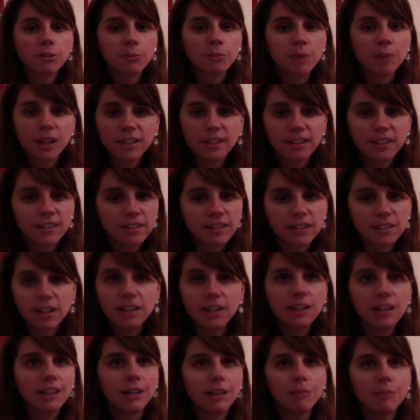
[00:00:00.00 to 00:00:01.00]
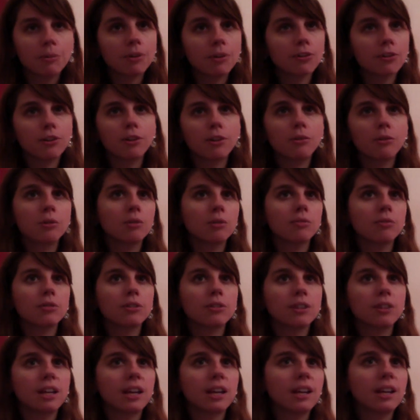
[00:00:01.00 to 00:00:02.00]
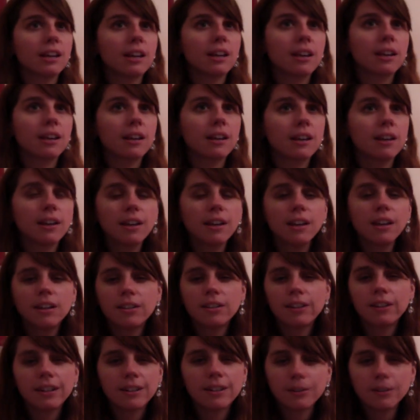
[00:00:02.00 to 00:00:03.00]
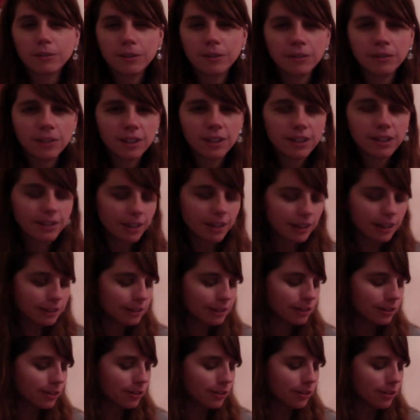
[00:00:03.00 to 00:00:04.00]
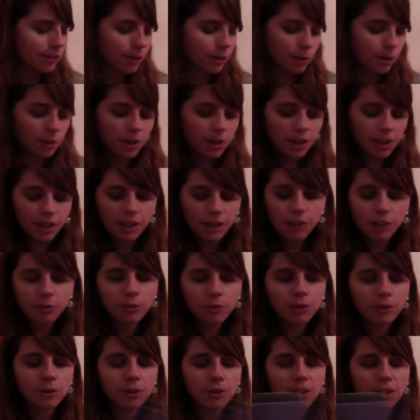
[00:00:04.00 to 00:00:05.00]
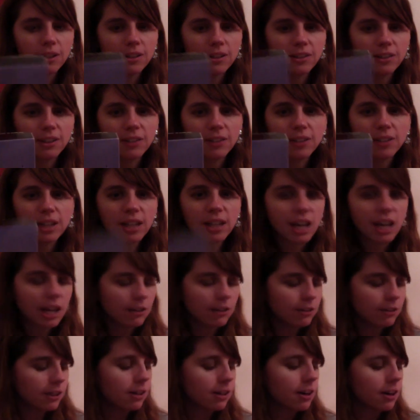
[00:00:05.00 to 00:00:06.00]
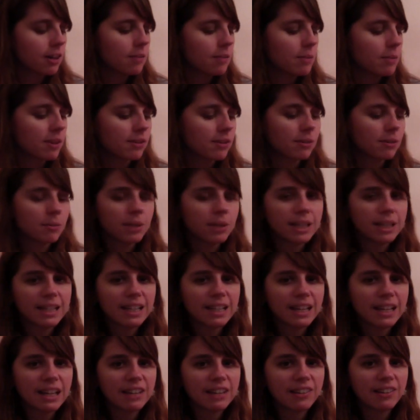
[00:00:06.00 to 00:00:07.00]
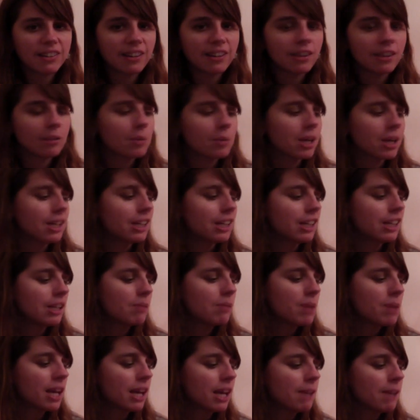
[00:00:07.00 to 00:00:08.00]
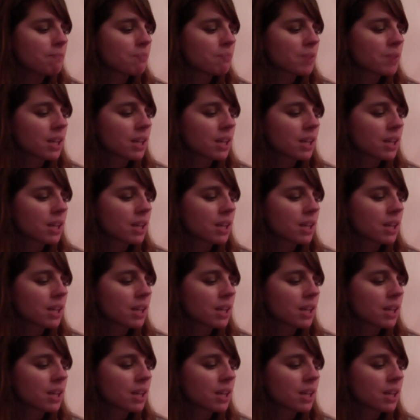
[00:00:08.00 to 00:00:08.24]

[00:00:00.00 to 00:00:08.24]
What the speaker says: boxes of tiny tapers going for like $10 to $15. So these were $2.97. I figure I can make some money and sell them on eBay.